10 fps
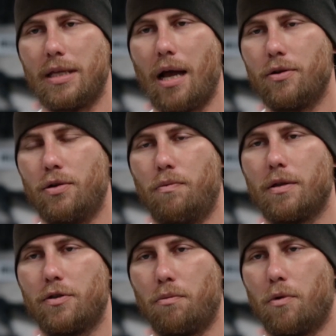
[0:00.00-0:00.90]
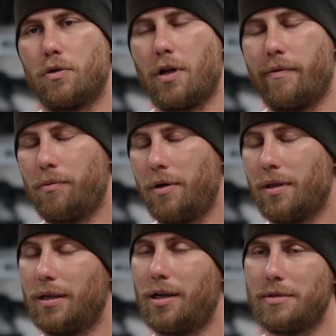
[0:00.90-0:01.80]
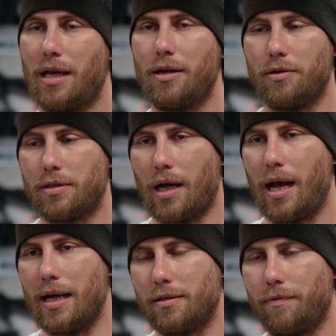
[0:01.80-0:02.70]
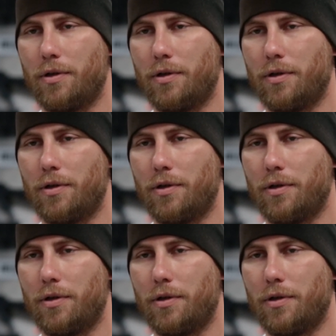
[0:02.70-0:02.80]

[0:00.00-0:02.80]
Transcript: down to what you're most comfortable with, and it comes down to your size.